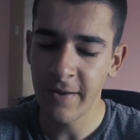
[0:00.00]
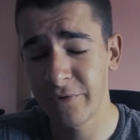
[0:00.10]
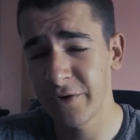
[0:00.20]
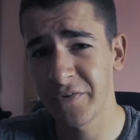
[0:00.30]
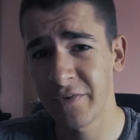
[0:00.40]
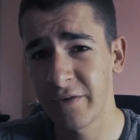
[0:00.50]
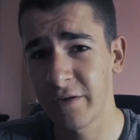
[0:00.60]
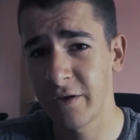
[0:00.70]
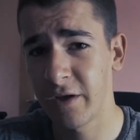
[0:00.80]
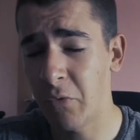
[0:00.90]
First
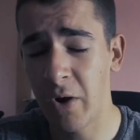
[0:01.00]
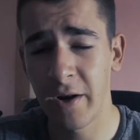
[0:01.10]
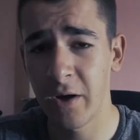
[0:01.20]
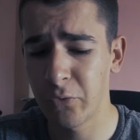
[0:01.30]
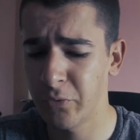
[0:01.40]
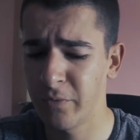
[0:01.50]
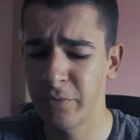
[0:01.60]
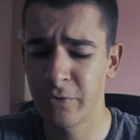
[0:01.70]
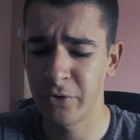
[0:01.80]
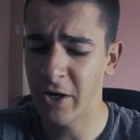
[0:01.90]
1 hour we
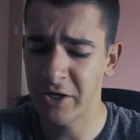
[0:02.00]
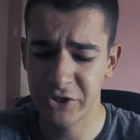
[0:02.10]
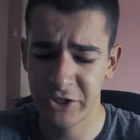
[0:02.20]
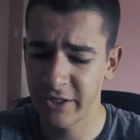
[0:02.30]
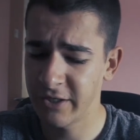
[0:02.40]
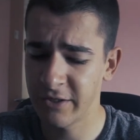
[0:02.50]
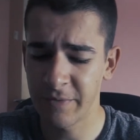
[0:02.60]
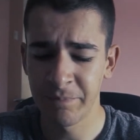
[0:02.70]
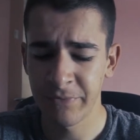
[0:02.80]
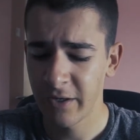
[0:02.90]
were rushing,
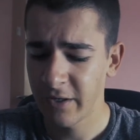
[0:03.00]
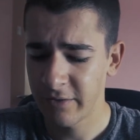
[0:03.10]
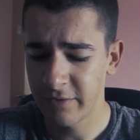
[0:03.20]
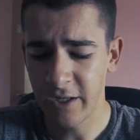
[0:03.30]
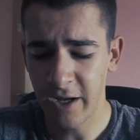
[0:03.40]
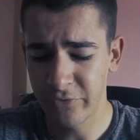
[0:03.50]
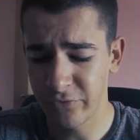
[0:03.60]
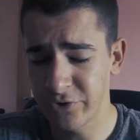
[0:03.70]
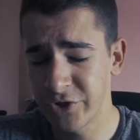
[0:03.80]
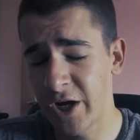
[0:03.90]
the guys
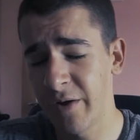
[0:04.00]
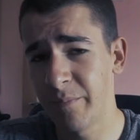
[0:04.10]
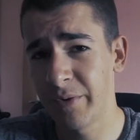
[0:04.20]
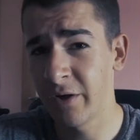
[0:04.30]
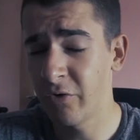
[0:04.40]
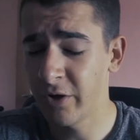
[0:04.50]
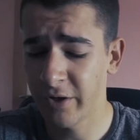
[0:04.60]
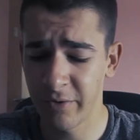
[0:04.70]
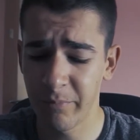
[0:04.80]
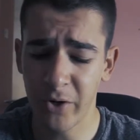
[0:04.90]
were jumping, going
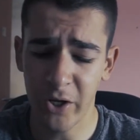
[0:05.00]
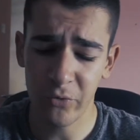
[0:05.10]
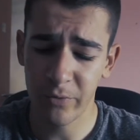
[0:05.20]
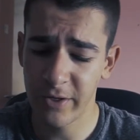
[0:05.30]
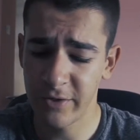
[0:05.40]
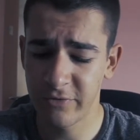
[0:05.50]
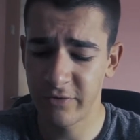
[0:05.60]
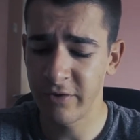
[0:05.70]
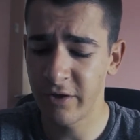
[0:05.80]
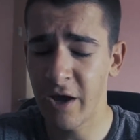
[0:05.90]
in
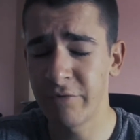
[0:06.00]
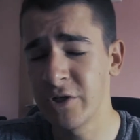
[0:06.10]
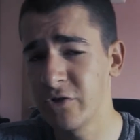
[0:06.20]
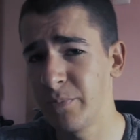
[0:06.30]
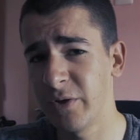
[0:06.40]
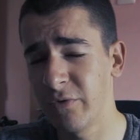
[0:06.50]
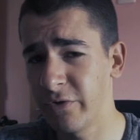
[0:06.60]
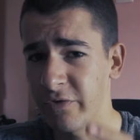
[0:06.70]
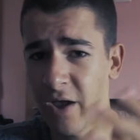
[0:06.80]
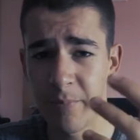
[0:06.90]
breakaways. The average speed
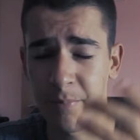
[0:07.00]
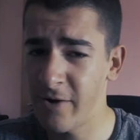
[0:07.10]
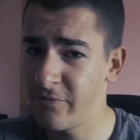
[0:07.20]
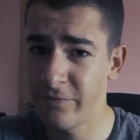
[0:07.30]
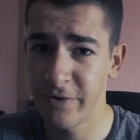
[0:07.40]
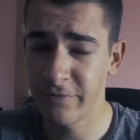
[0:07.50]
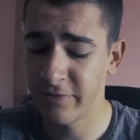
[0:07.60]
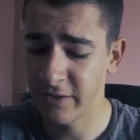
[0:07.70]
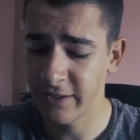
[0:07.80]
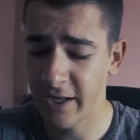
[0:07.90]
was above
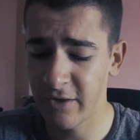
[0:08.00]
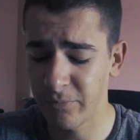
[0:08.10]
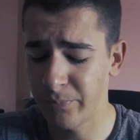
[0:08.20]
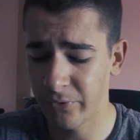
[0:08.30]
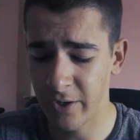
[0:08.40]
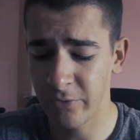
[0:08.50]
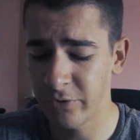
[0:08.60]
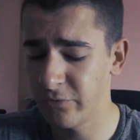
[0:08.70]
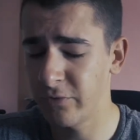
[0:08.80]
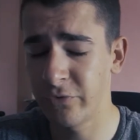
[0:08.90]
50 k's per hour.
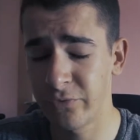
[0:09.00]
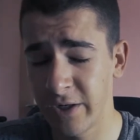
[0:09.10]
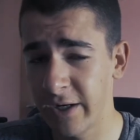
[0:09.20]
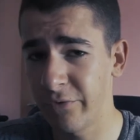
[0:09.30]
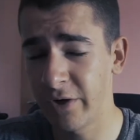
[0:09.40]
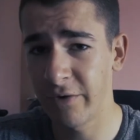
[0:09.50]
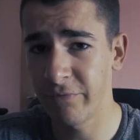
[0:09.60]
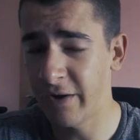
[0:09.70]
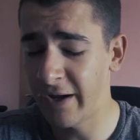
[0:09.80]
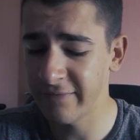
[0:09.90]
It was really, really
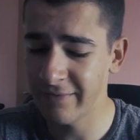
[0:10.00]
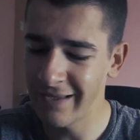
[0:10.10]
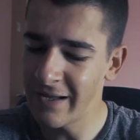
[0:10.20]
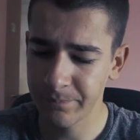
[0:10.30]
fast.